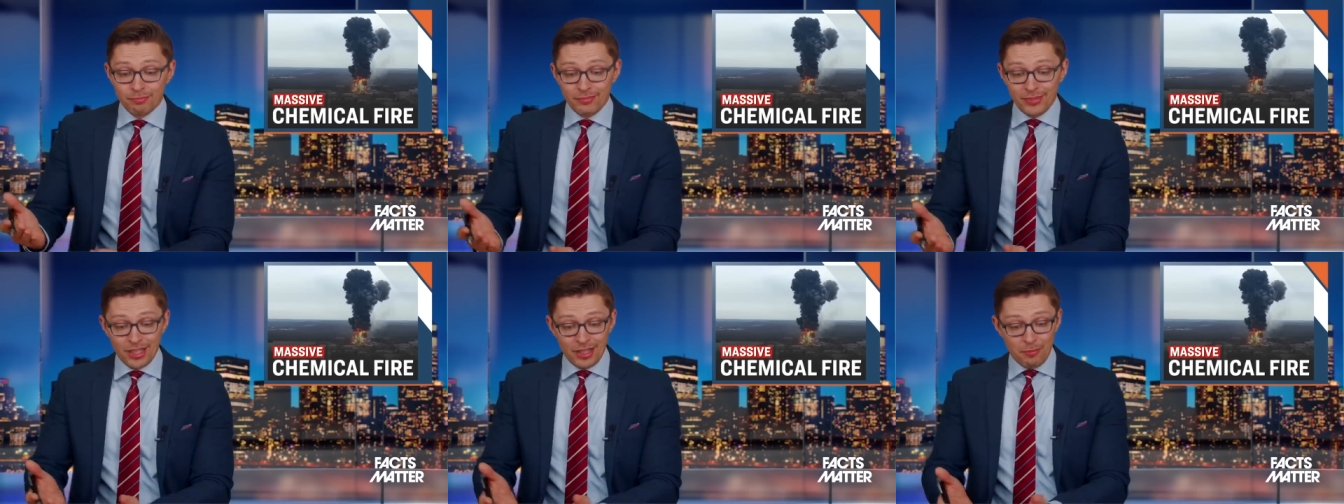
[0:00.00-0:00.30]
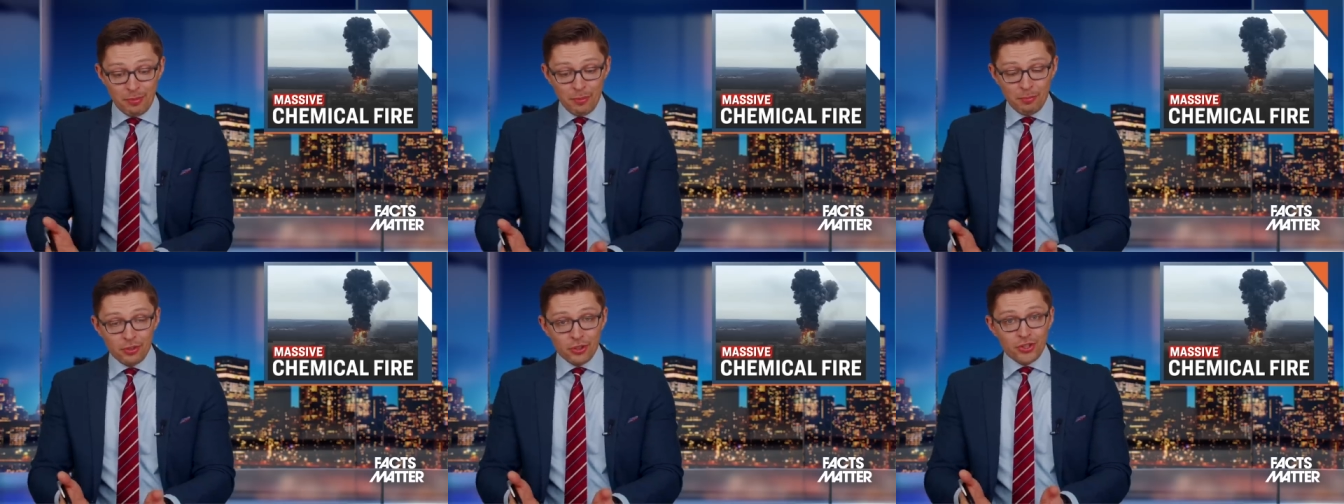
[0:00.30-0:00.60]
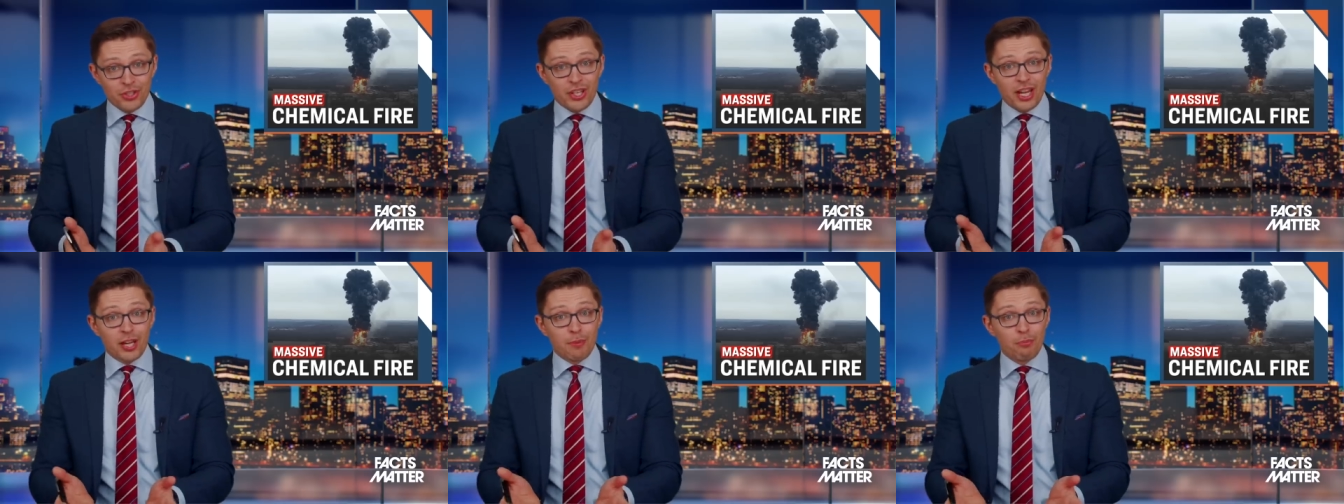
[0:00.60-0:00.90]
and the people are
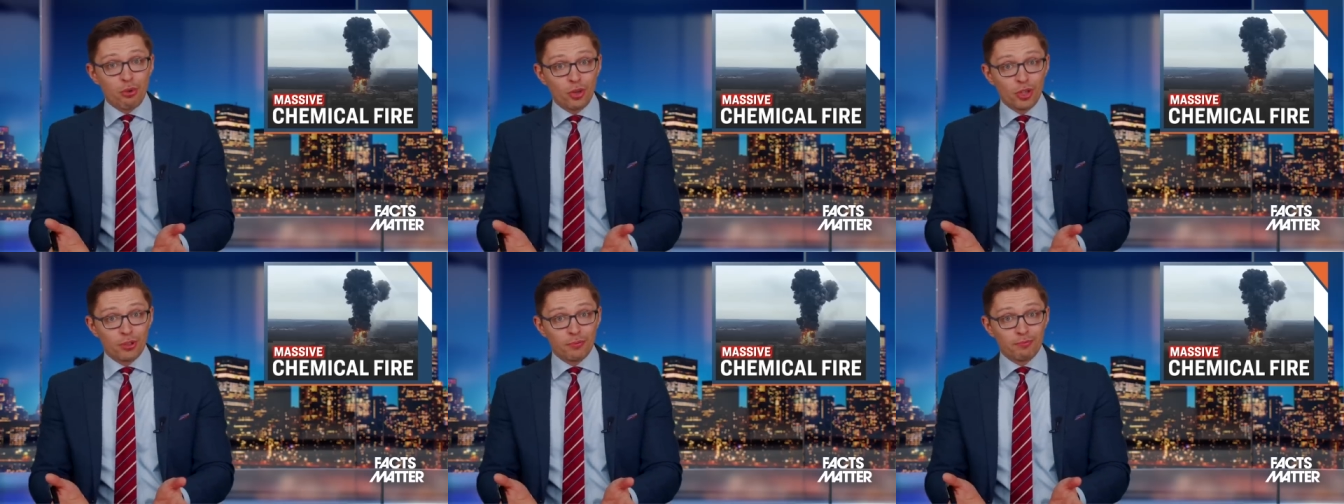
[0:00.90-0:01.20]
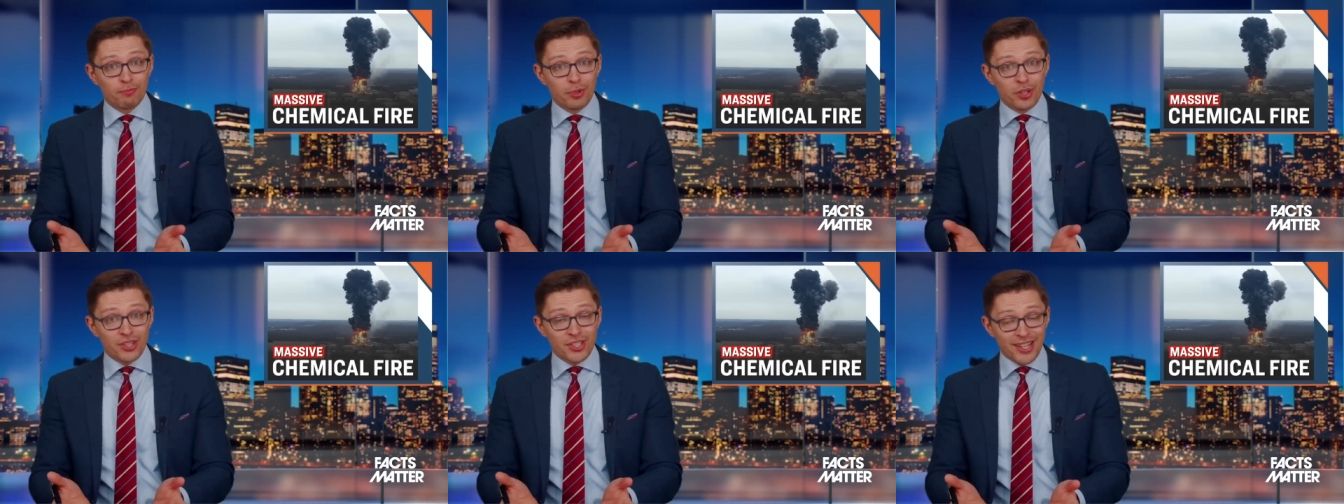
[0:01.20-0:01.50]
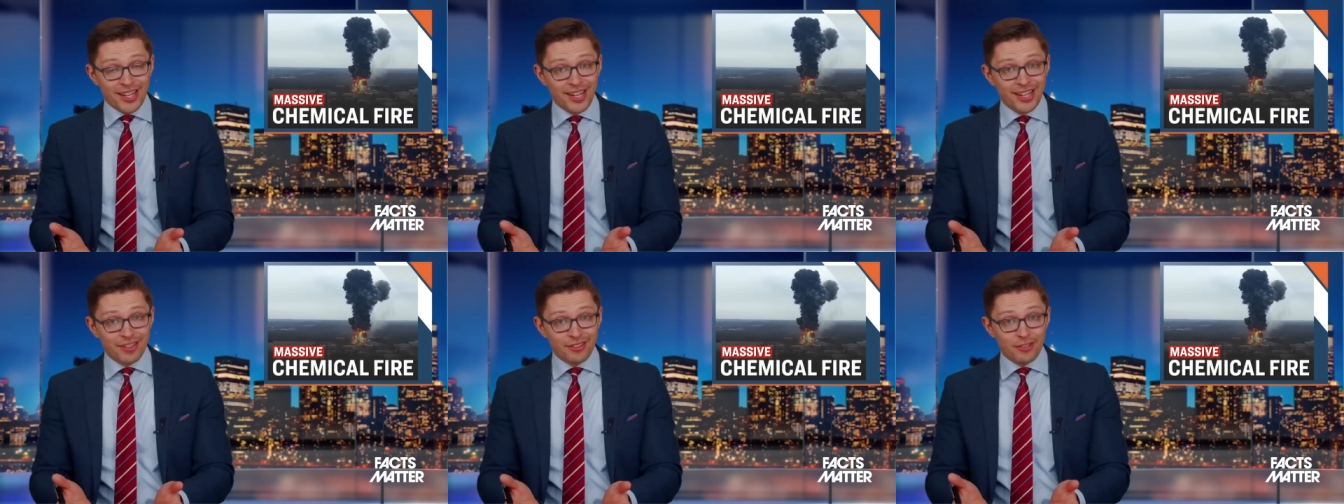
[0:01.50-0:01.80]
staying put because,
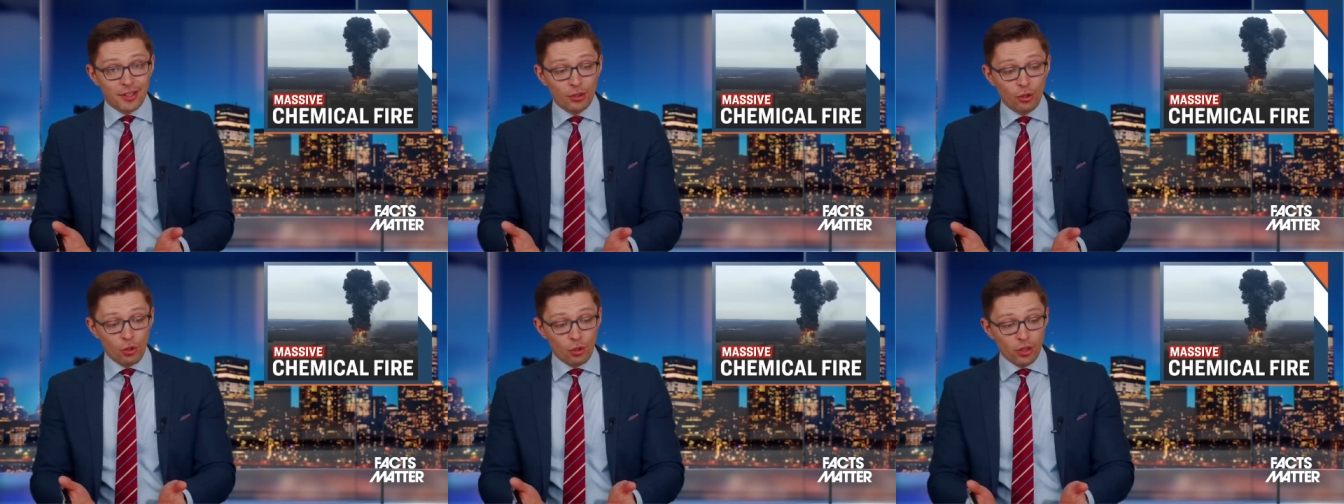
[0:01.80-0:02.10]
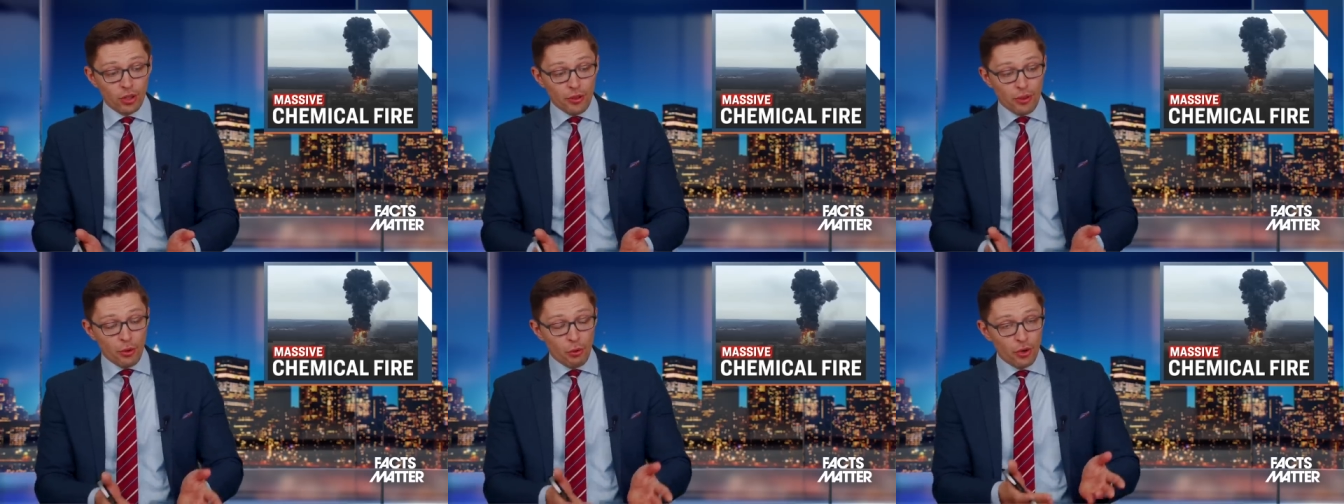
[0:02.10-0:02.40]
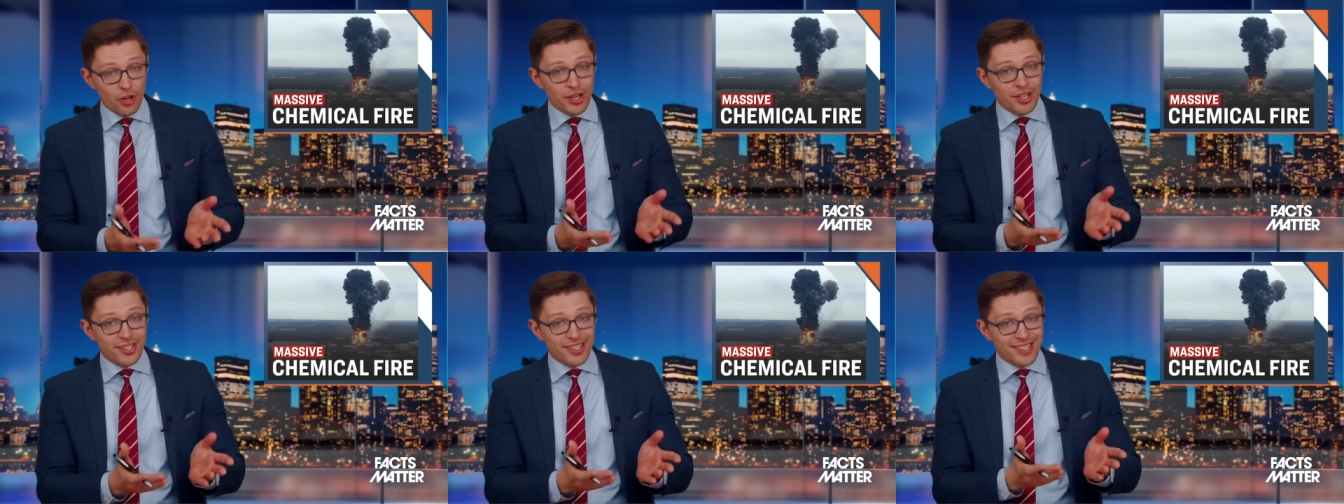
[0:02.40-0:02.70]
again, the local
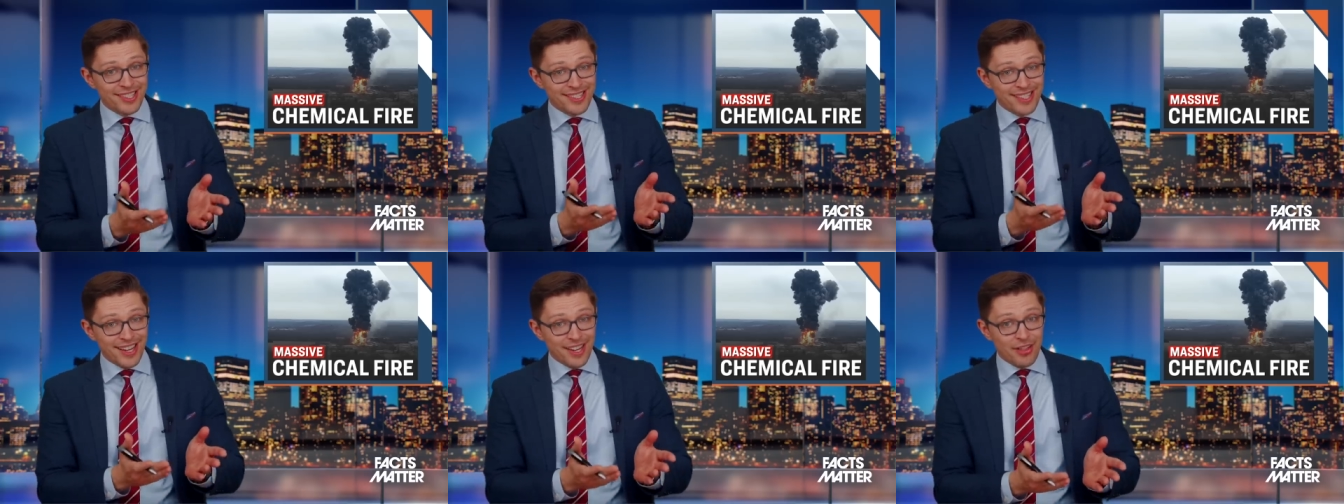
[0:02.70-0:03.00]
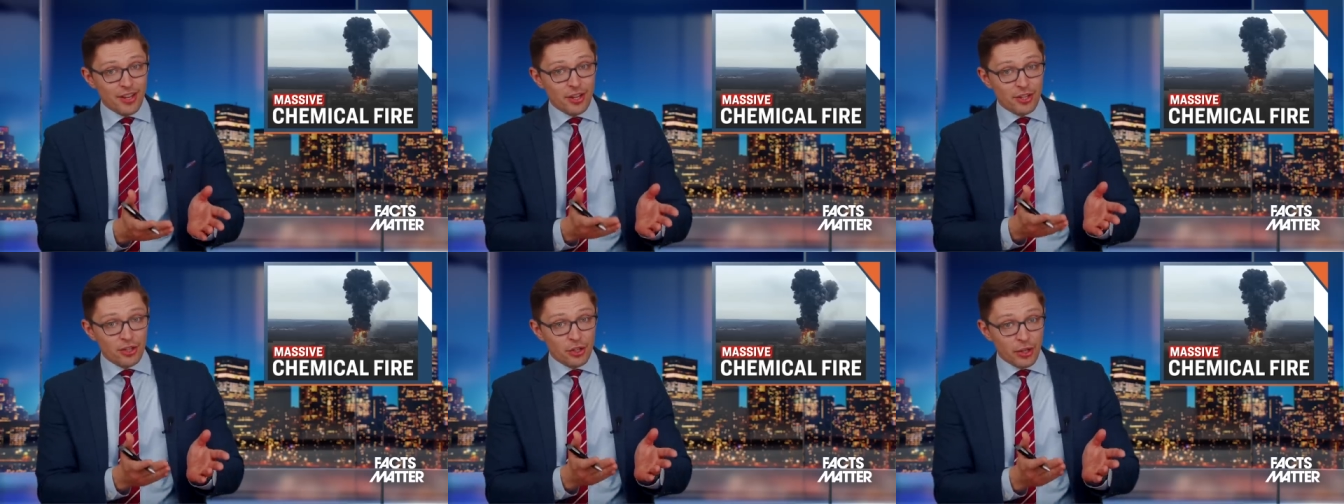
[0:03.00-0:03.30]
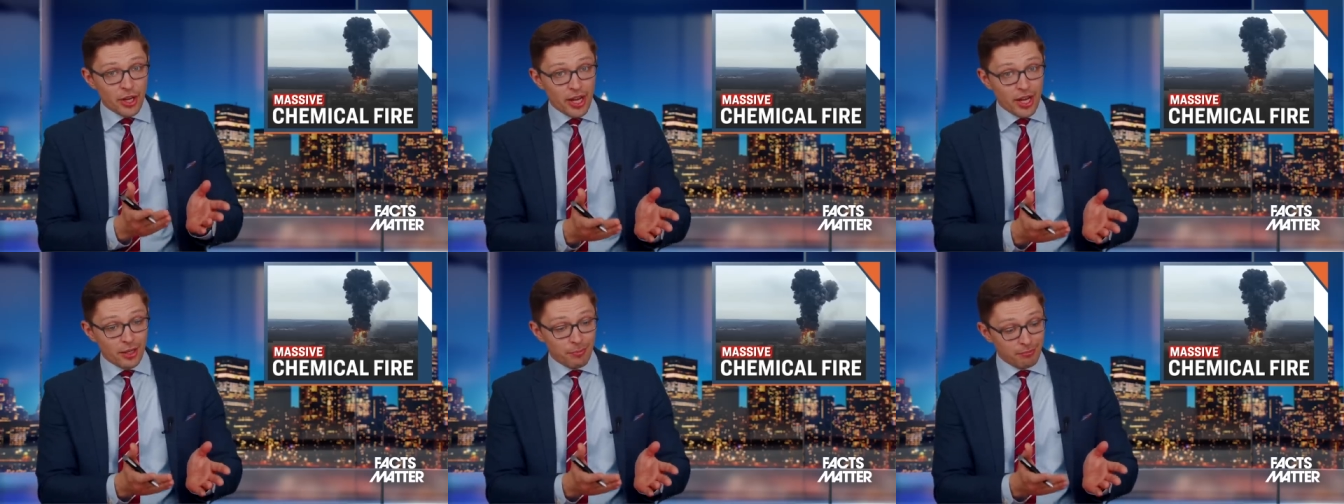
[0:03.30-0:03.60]
authorities say that it's
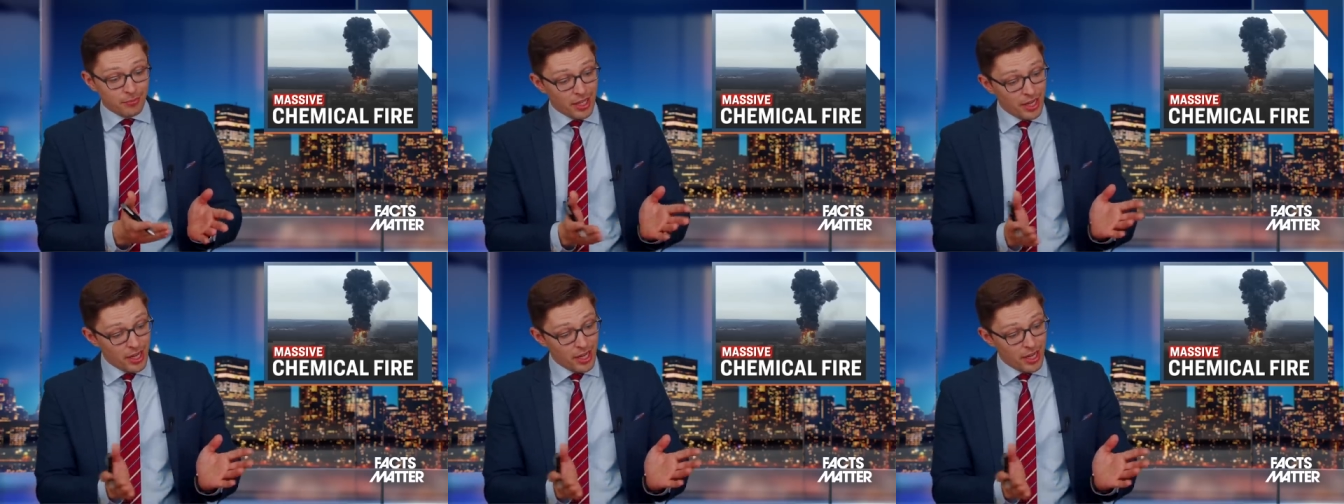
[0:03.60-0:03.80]
okay.